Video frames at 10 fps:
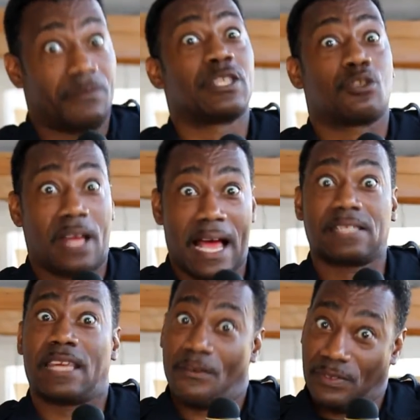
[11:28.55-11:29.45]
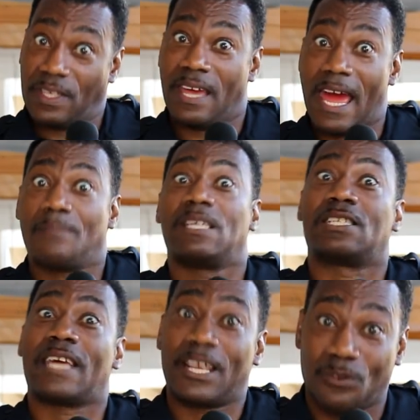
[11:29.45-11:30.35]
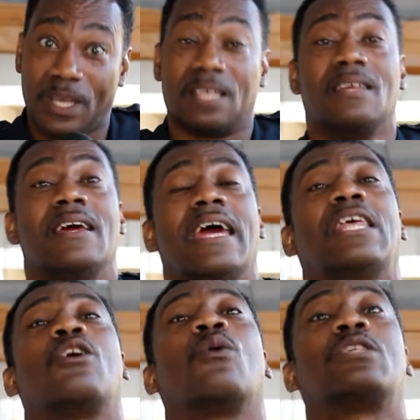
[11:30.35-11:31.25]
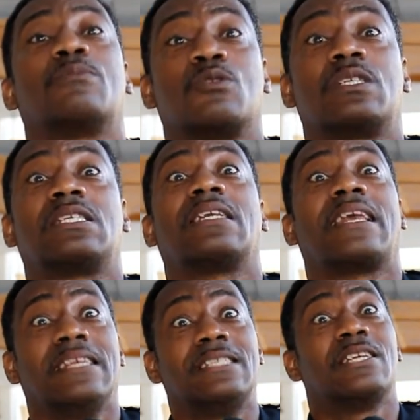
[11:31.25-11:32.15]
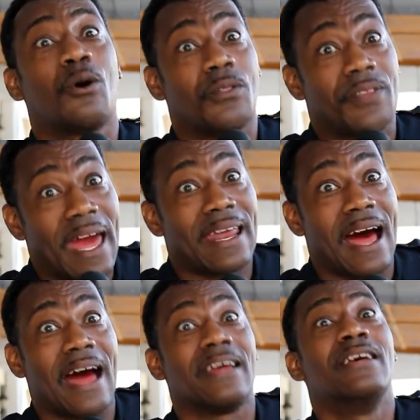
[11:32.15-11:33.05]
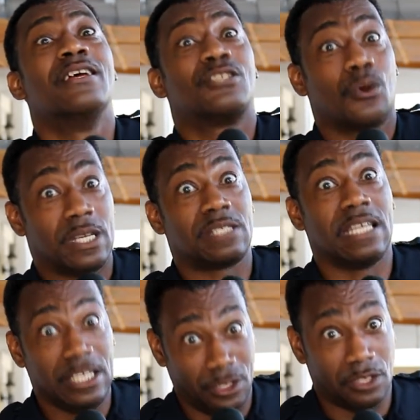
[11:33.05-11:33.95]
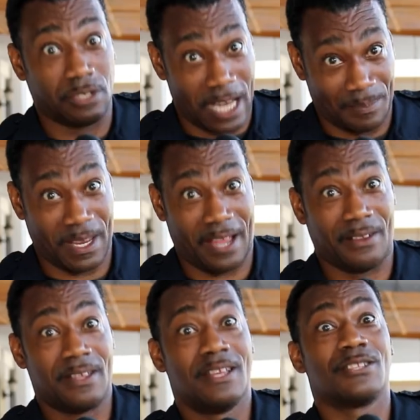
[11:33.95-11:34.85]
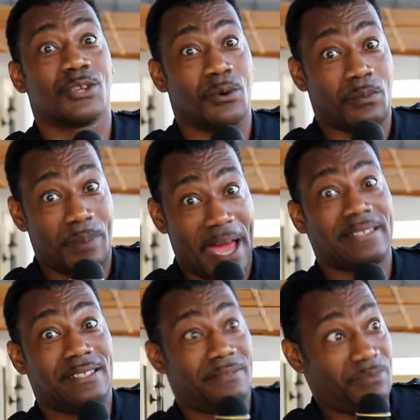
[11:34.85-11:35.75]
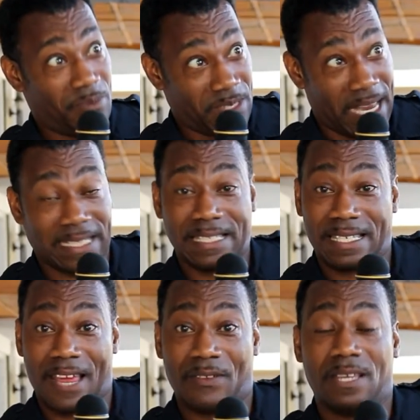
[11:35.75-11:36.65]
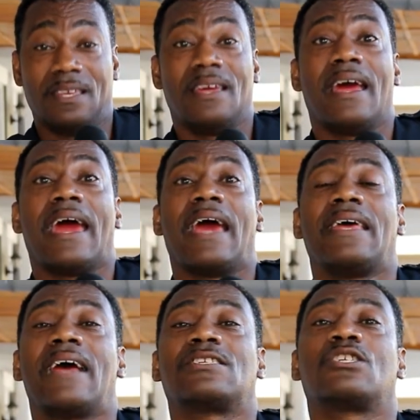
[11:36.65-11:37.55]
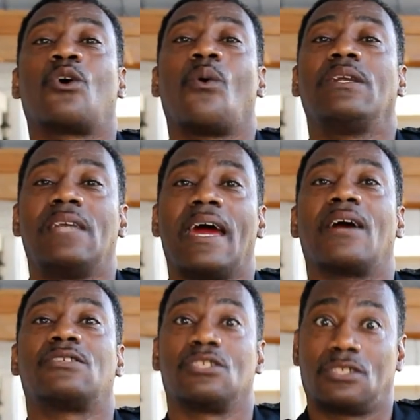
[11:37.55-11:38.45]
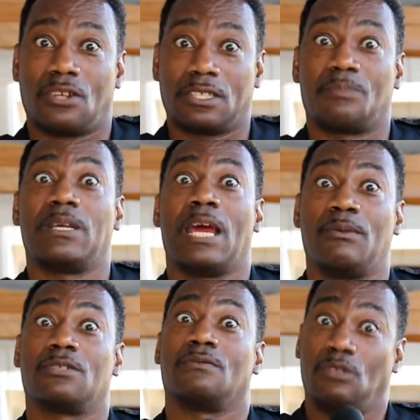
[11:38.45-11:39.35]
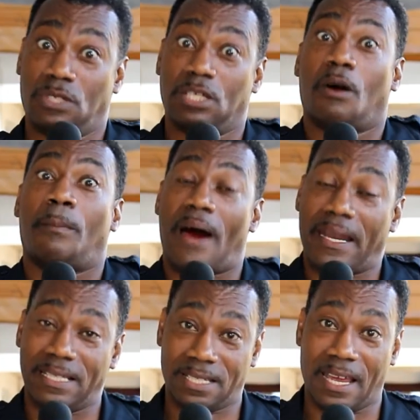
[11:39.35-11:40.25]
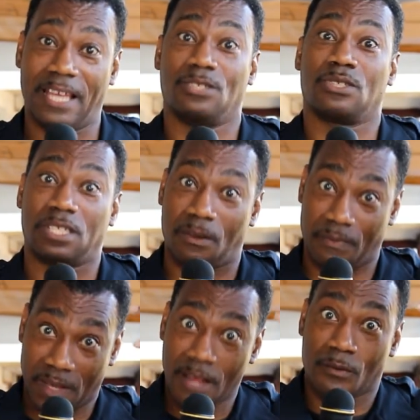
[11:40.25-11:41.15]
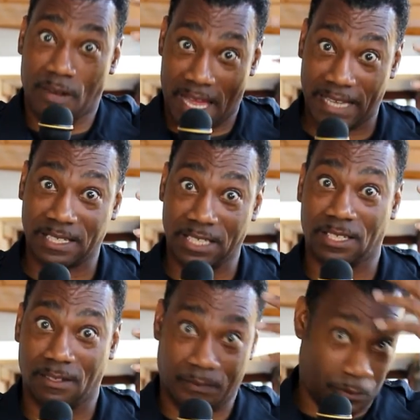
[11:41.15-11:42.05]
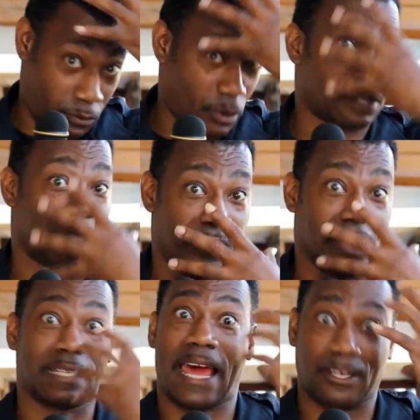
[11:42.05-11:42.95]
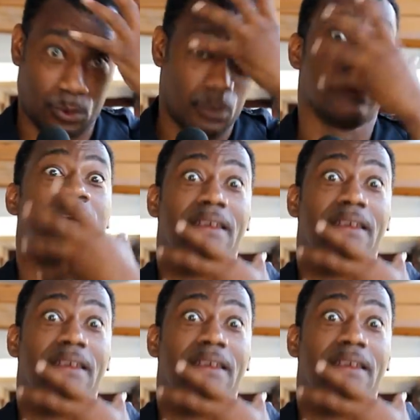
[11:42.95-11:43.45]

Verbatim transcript: visualize everything that happened, exaggerate it, and it goes up to a 10. I need it to go that high so it's easier to chop down. So back to like the 7, and as it's going down, she'll start to be able to, you'll see her body change, you'll see her relaxation across her face, the actual